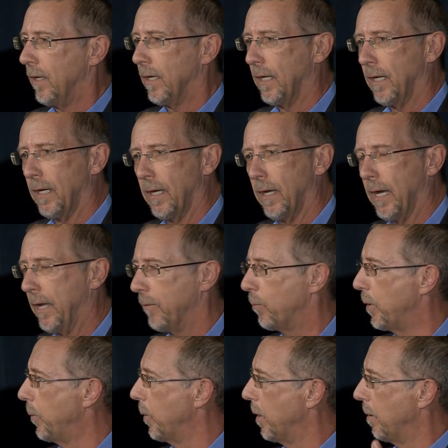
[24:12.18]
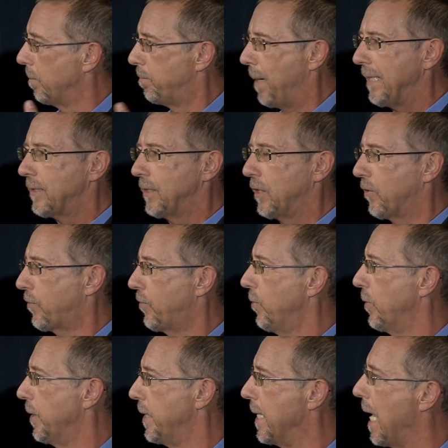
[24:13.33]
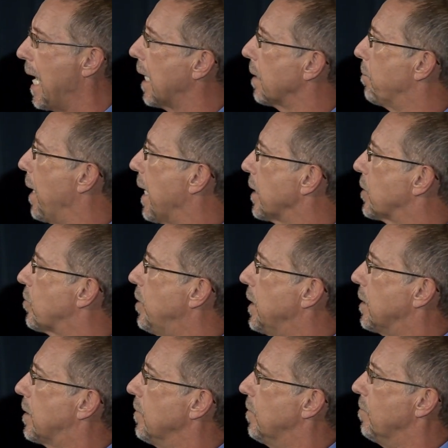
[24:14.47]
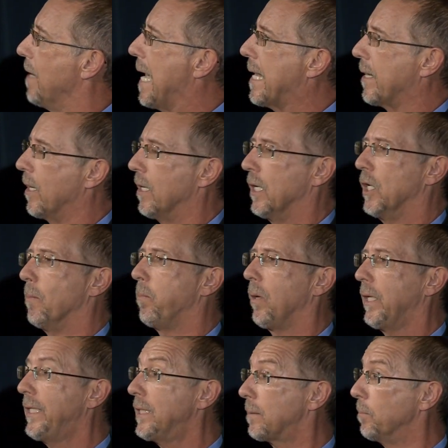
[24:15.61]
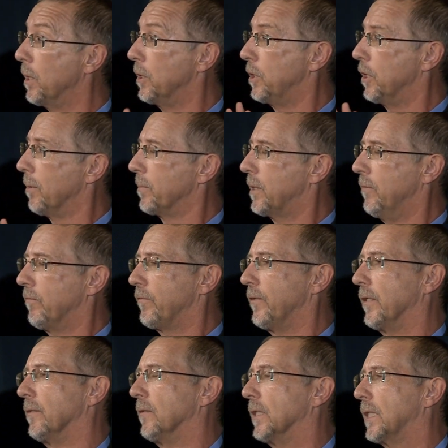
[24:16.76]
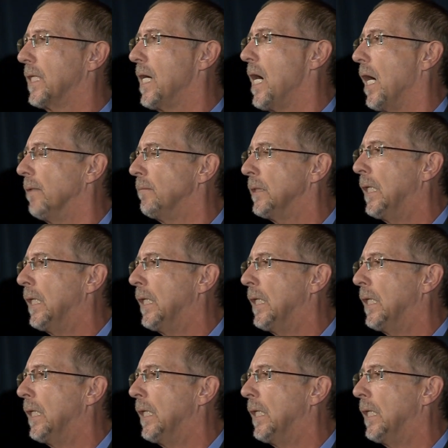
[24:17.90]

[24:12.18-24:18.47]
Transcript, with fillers: uh, and we were passing through the dark back streets of Havana, and a policeman jumped in front of the car,